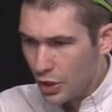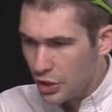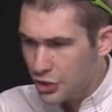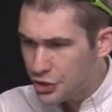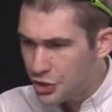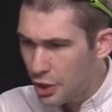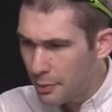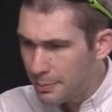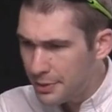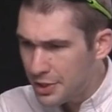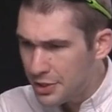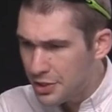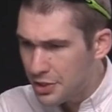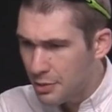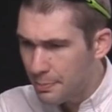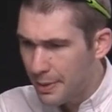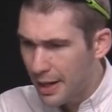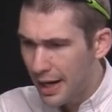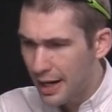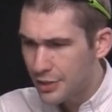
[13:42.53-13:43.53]
Jumping into the
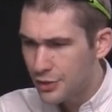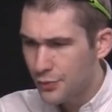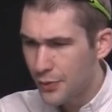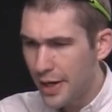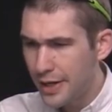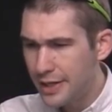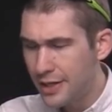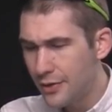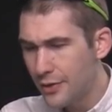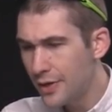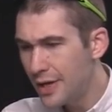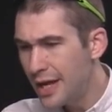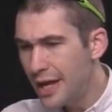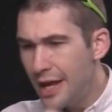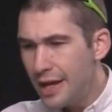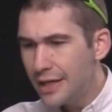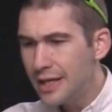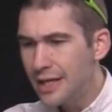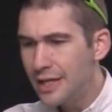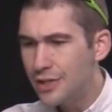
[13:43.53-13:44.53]
box right here,
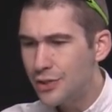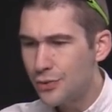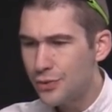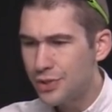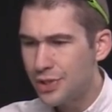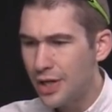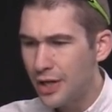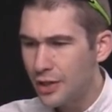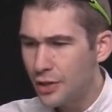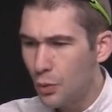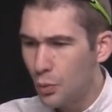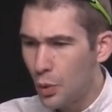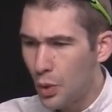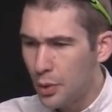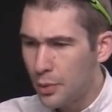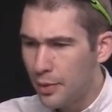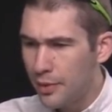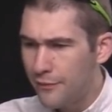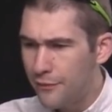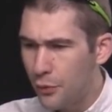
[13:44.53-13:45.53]
Geezer saying the
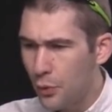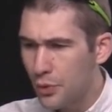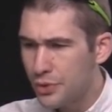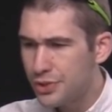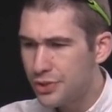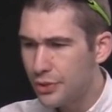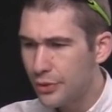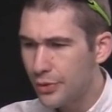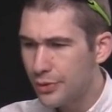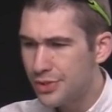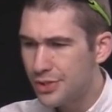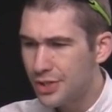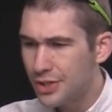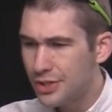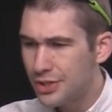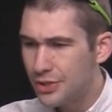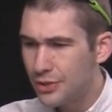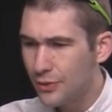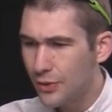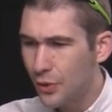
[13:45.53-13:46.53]

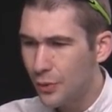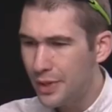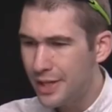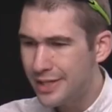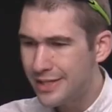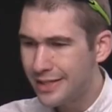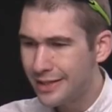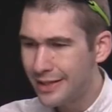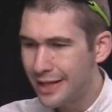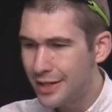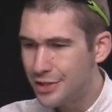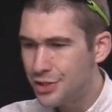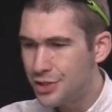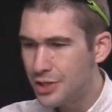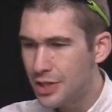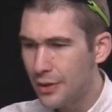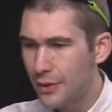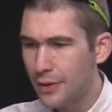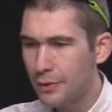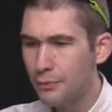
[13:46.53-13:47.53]
114060 is
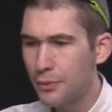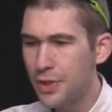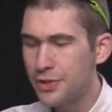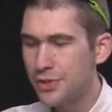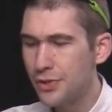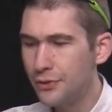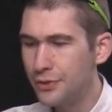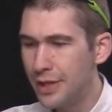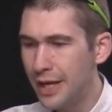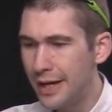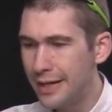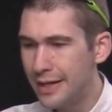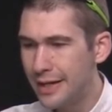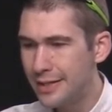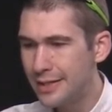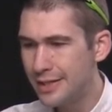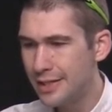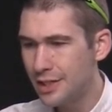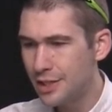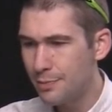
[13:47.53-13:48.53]
legendary. Russell
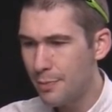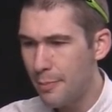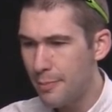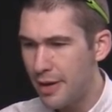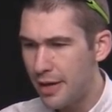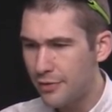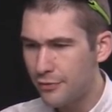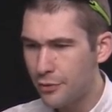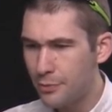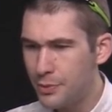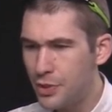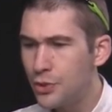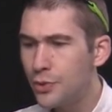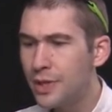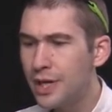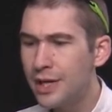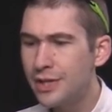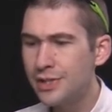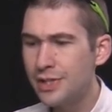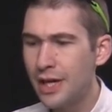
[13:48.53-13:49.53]
996, my man from the
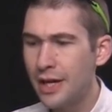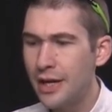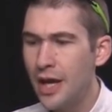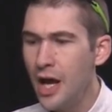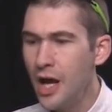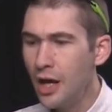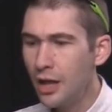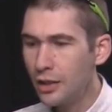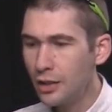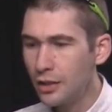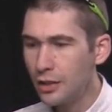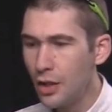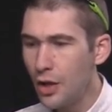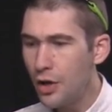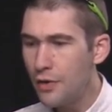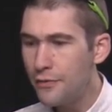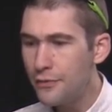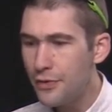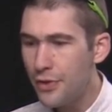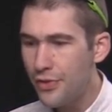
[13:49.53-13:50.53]
UK, saying
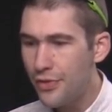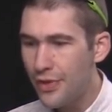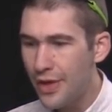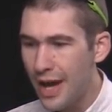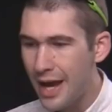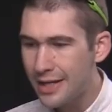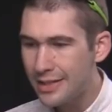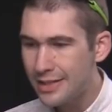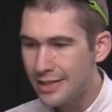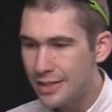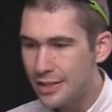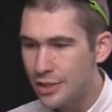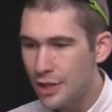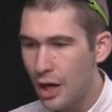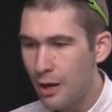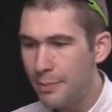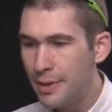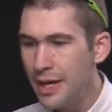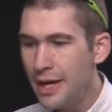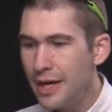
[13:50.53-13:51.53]
love that
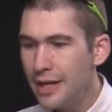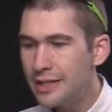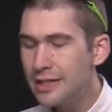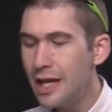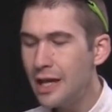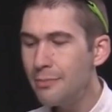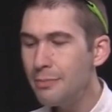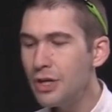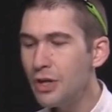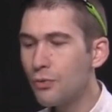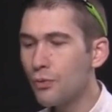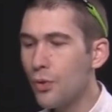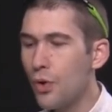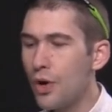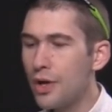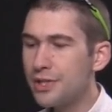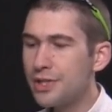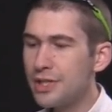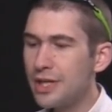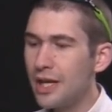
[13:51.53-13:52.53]
sub. Damian
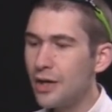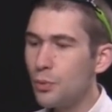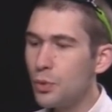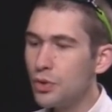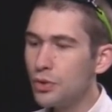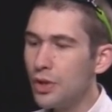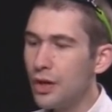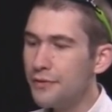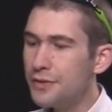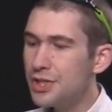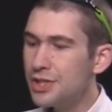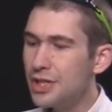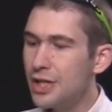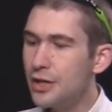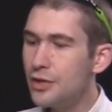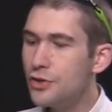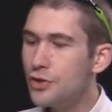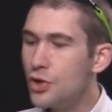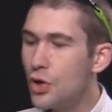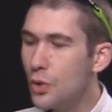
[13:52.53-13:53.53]
Ross saying would love to see a
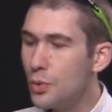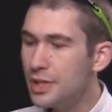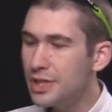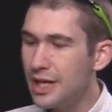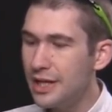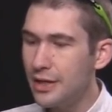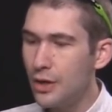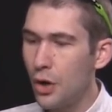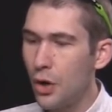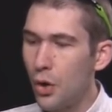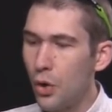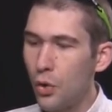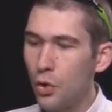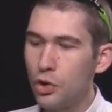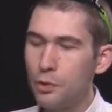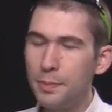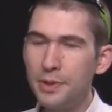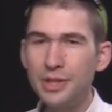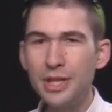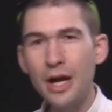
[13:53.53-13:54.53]
no-date
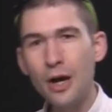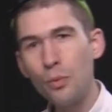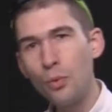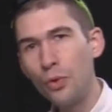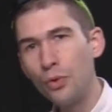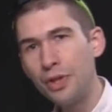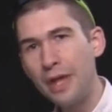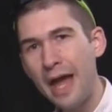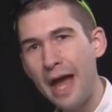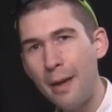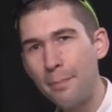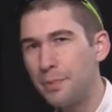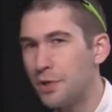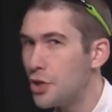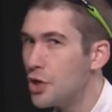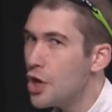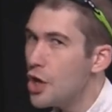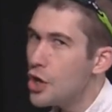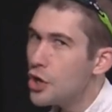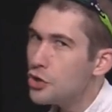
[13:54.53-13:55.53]
Hulk, but that won't happen.
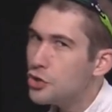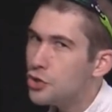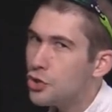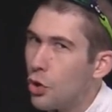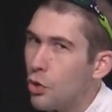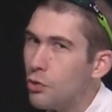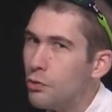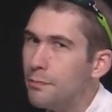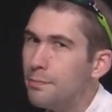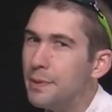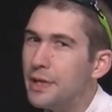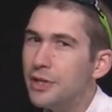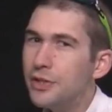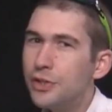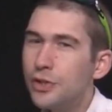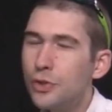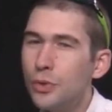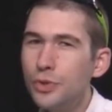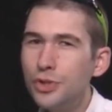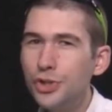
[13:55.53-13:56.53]
Don't be
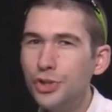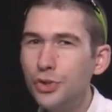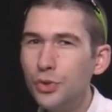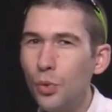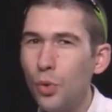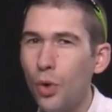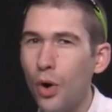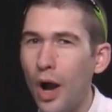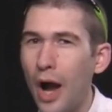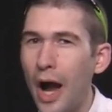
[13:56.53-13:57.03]
so sure.